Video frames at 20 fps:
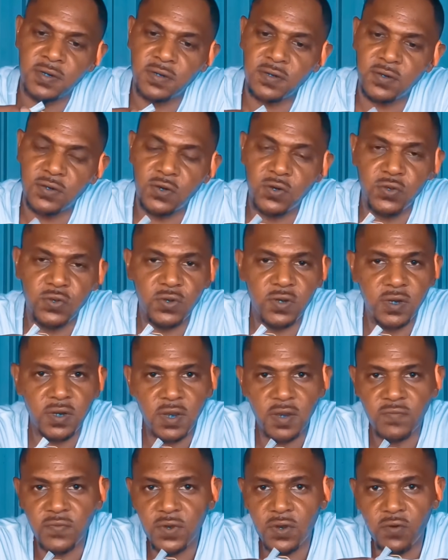You know, you can
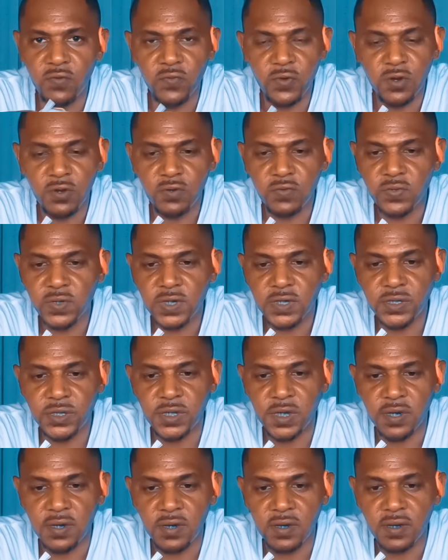never go wrong with the
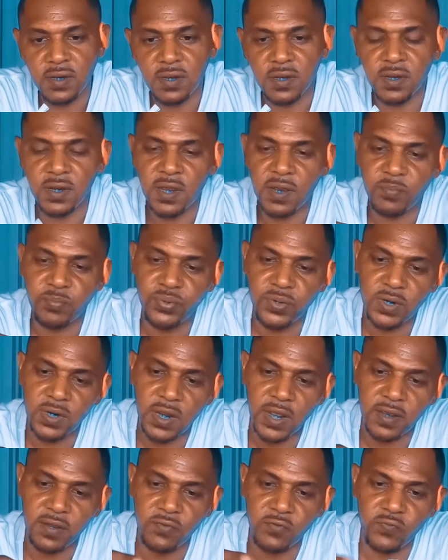jig. And I put
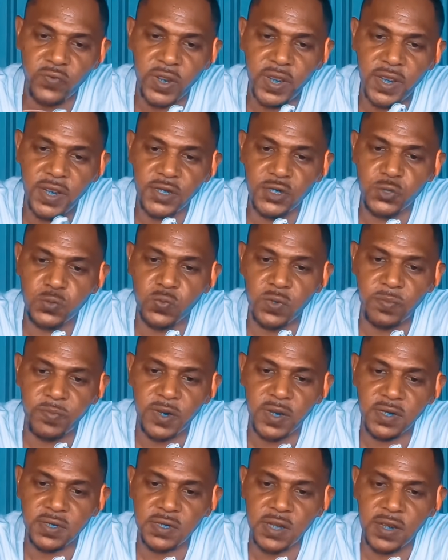like a raid
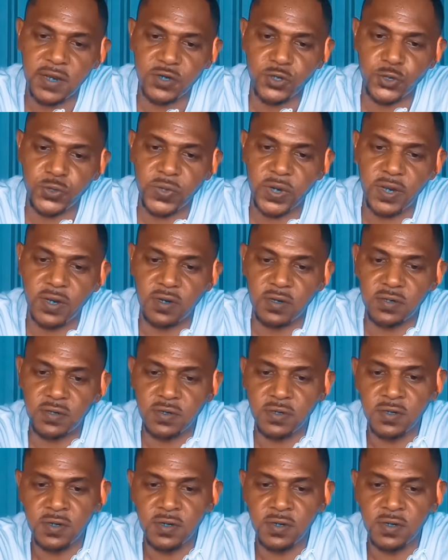swimmer as like a trailer.